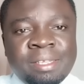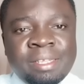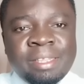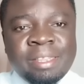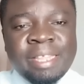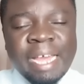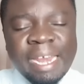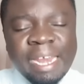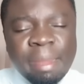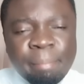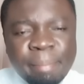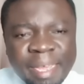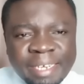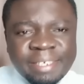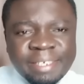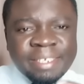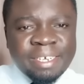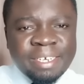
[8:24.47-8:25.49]
They are
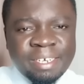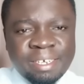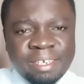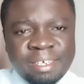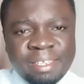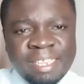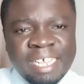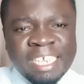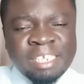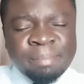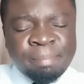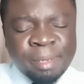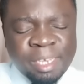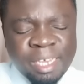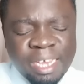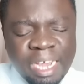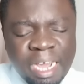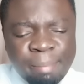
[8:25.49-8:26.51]
lamenting. They are
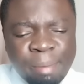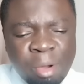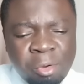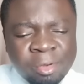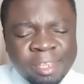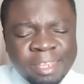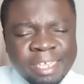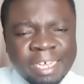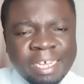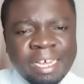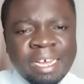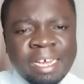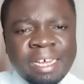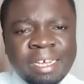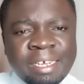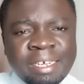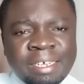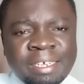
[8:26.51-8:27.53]
speaking about their
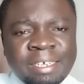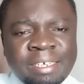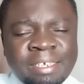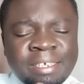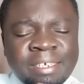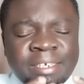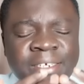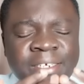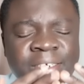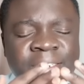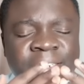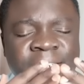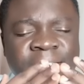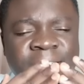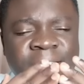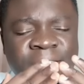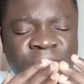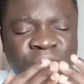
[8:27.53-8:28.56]

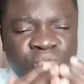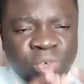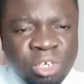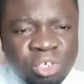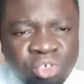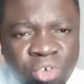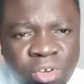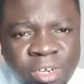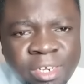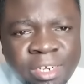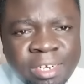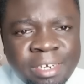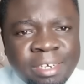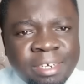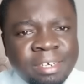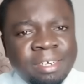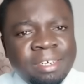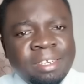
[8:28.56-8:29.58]
situation,
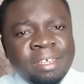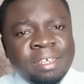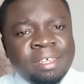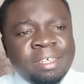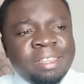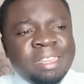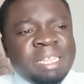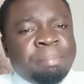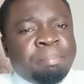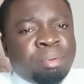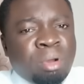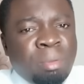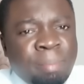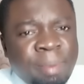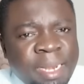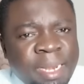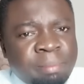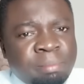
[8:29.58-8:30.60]
the
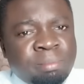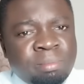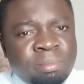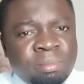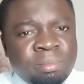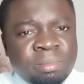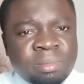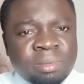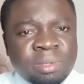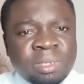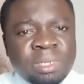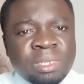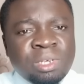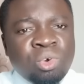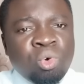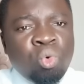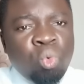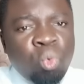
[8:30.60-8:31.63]
problem,
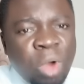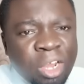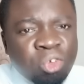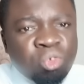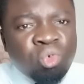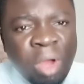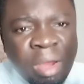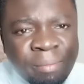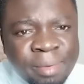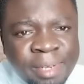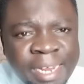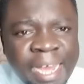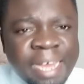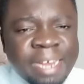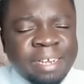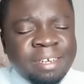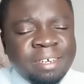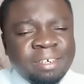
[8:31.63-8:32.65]
what you have
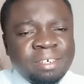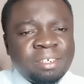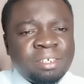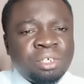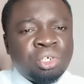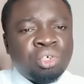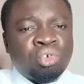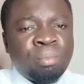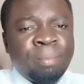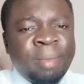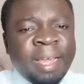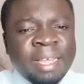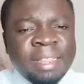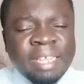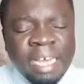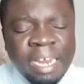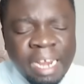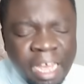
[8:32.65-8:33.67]
done to make
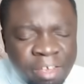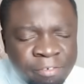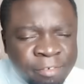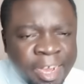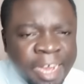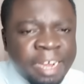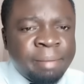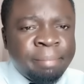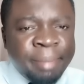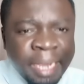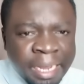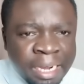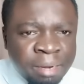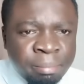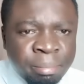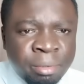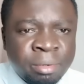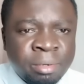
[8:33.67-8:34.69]
their life
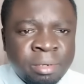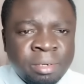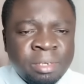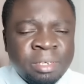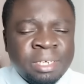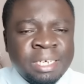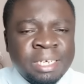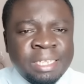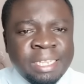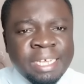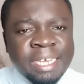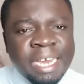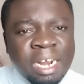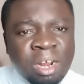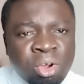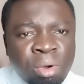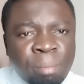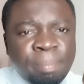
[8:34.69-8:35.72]
unbearable. They
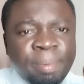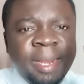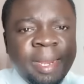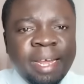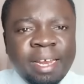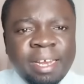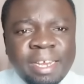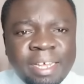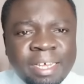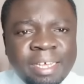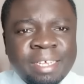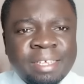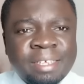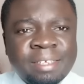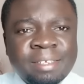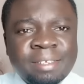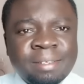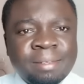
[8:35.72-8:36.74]
are complaining.